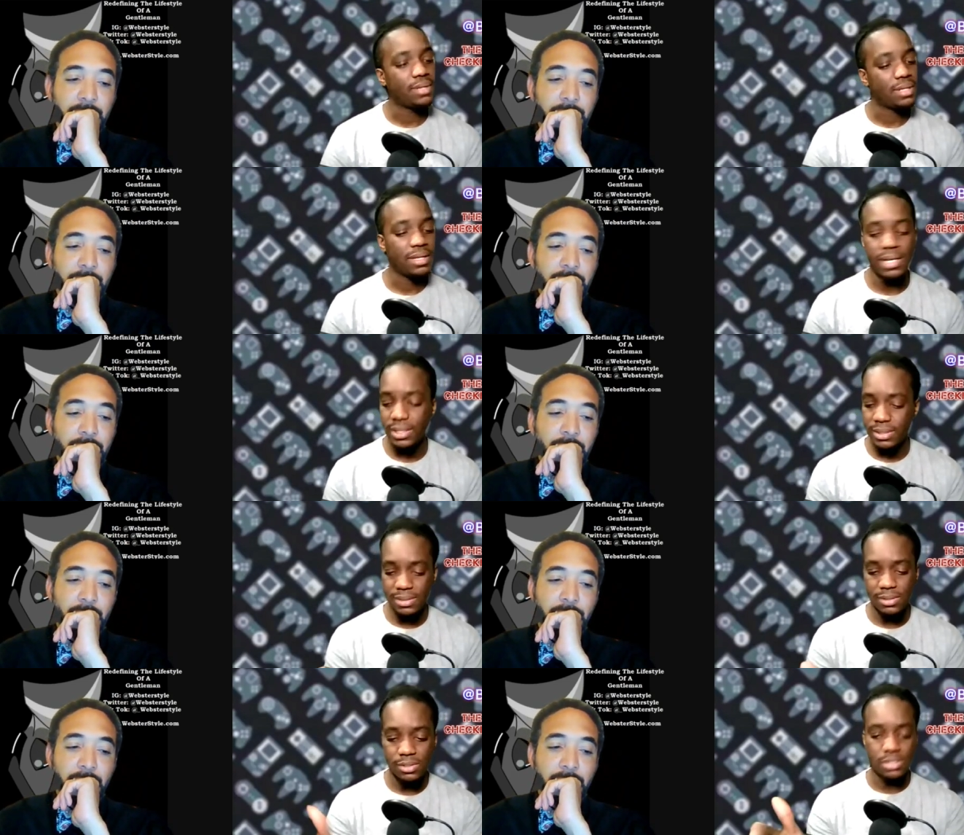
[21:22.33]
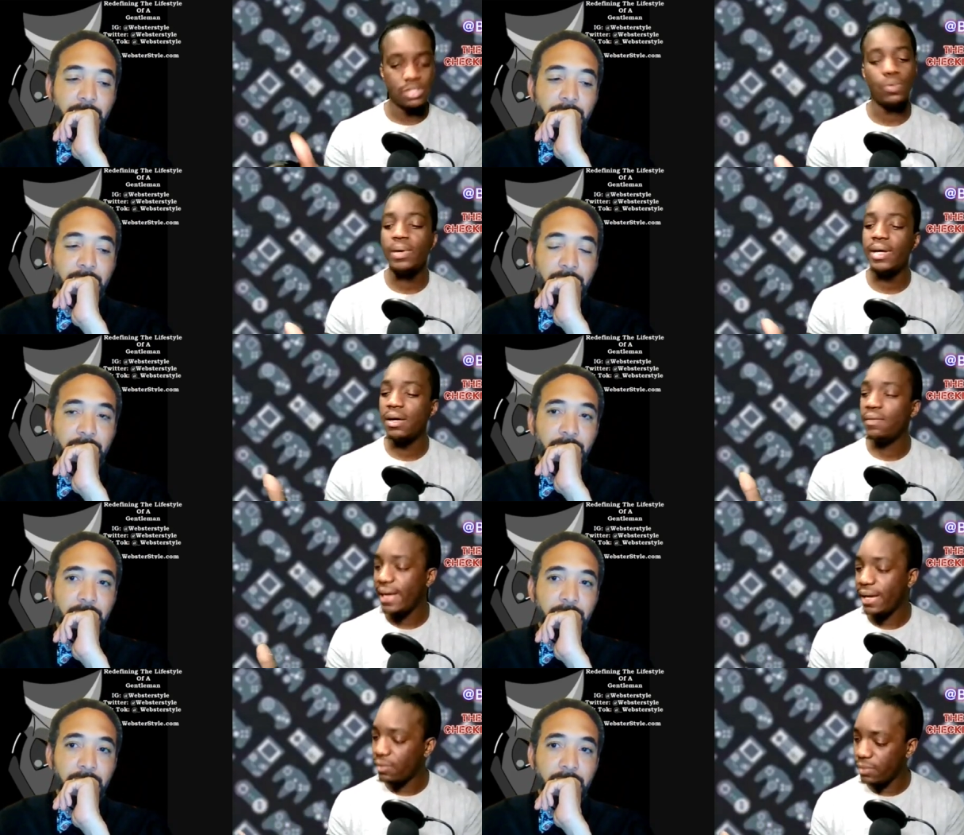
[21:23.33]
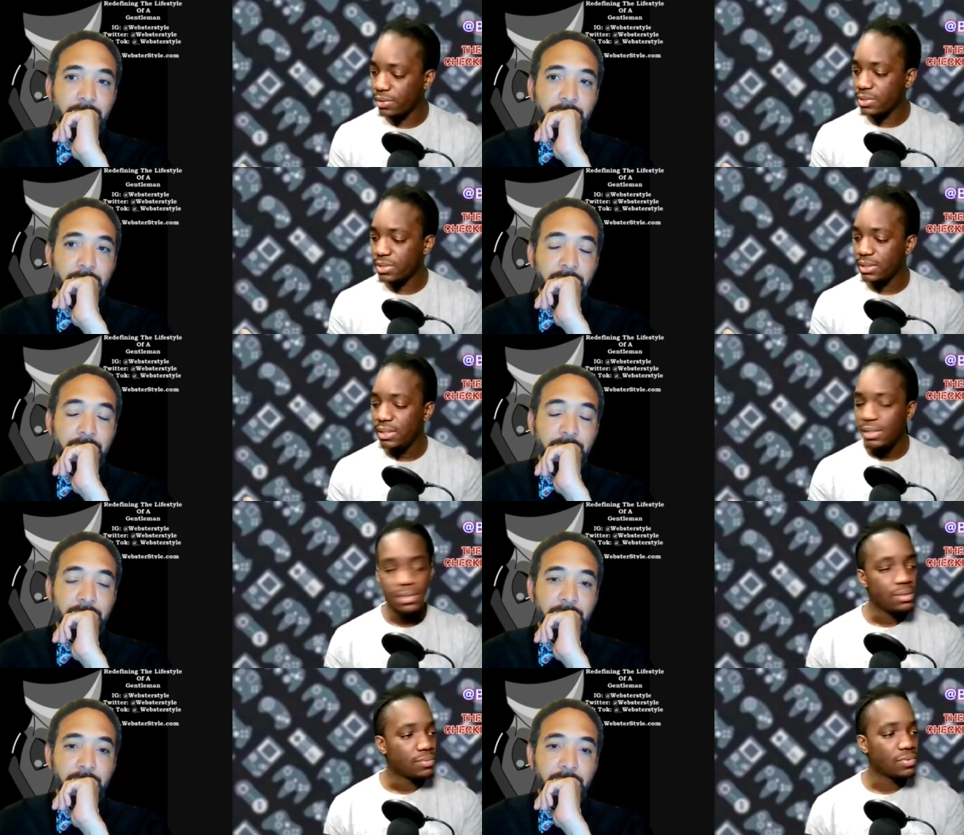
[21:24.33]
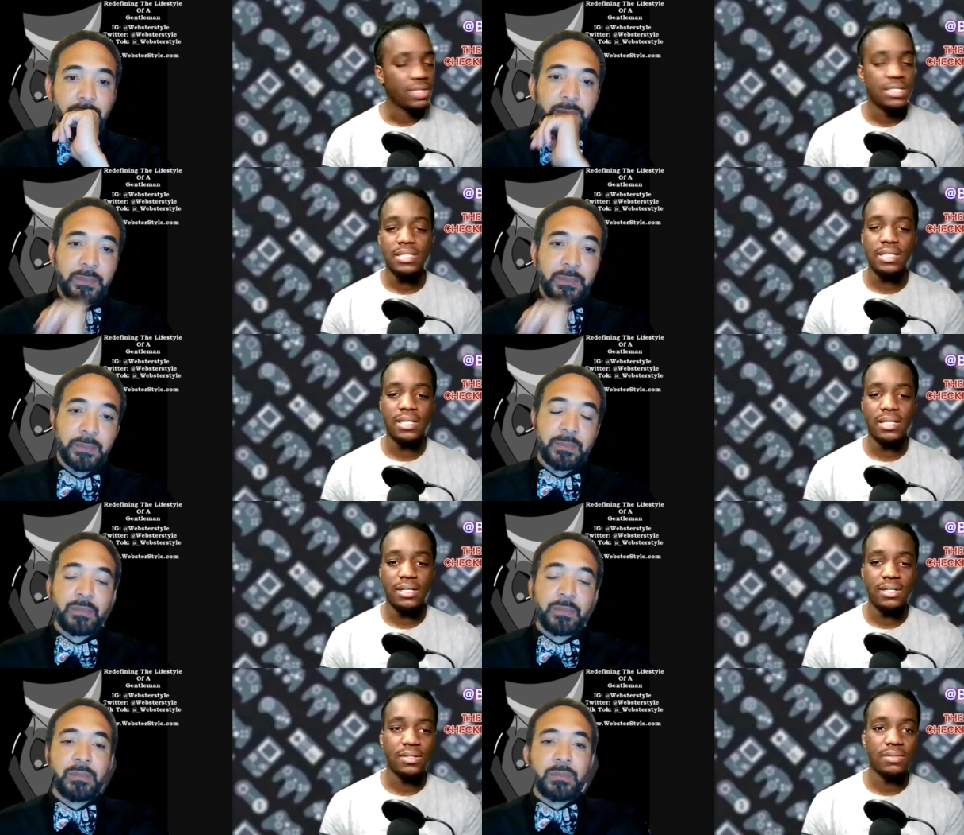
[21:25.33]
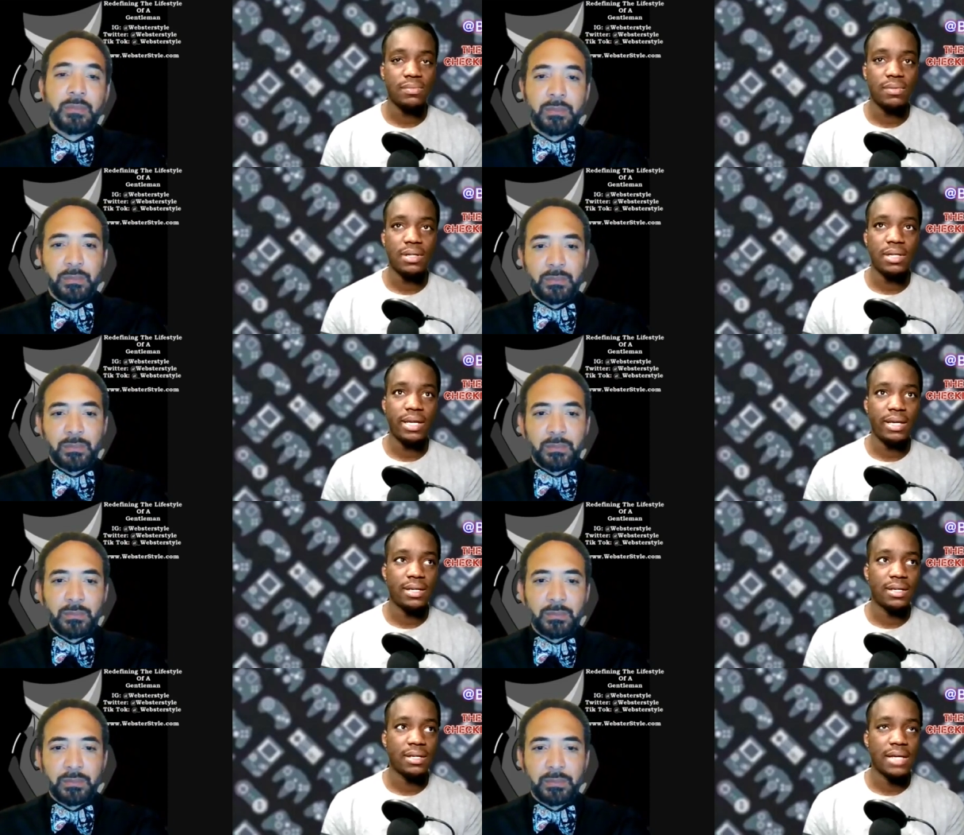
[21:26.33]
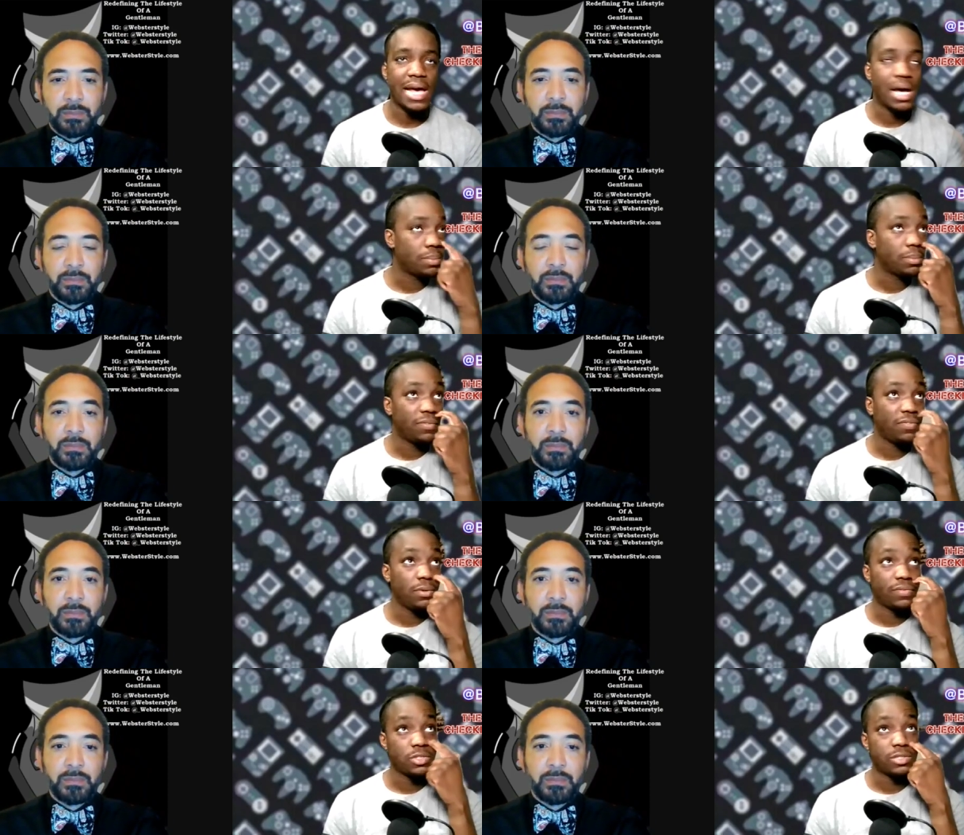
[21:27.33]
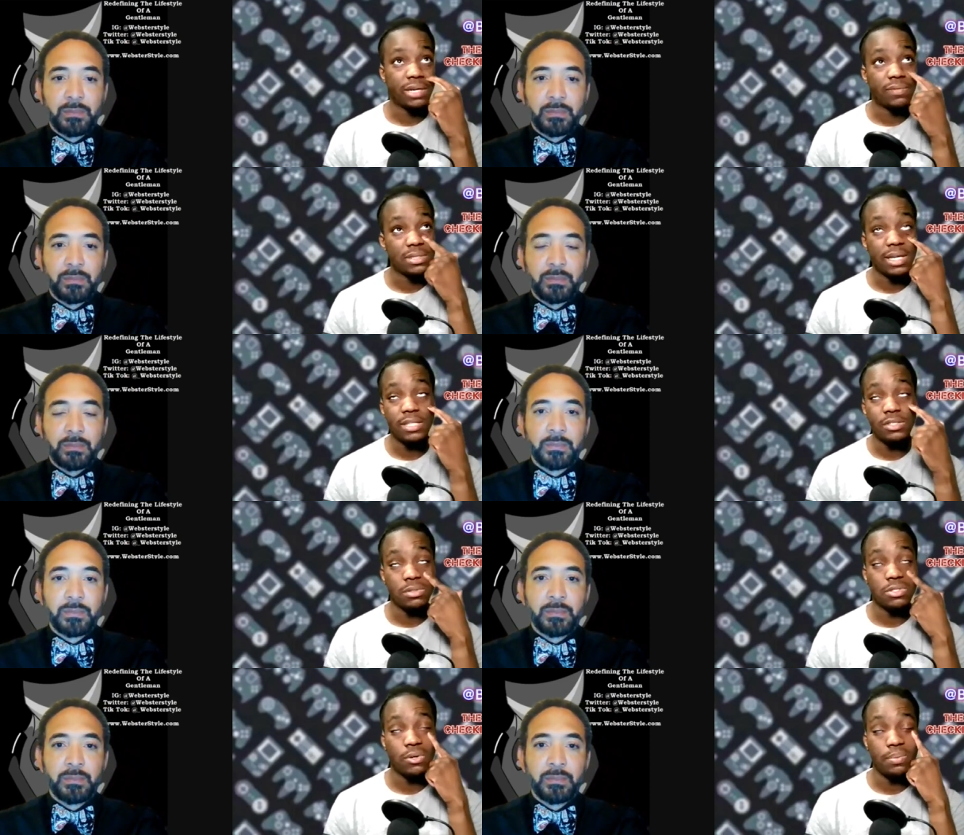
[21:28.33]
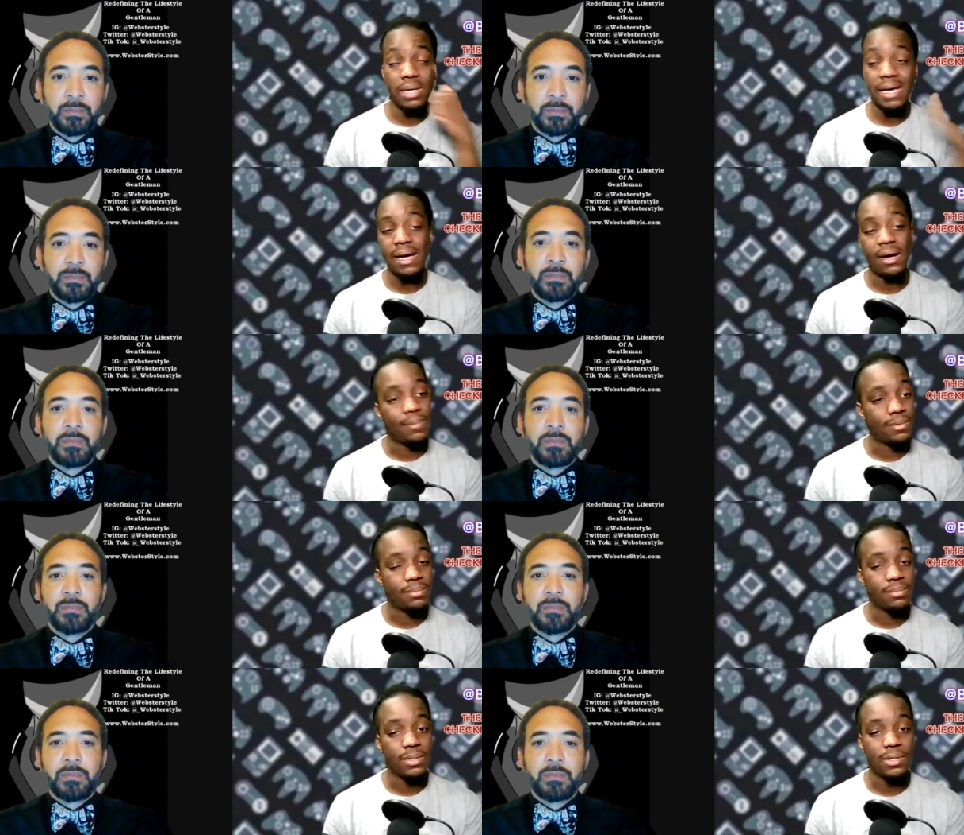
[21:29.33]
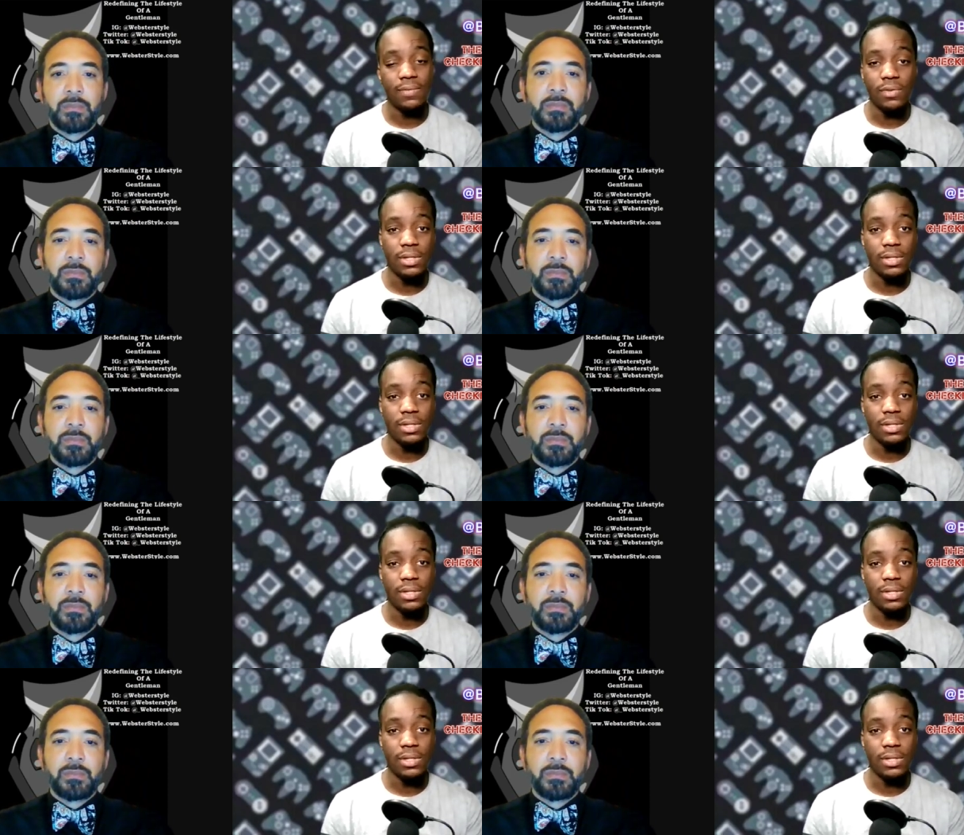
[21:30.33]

Speaker 1: in the next 12 hours, releasing a a uh, album review for Travis Scott's Utopia album over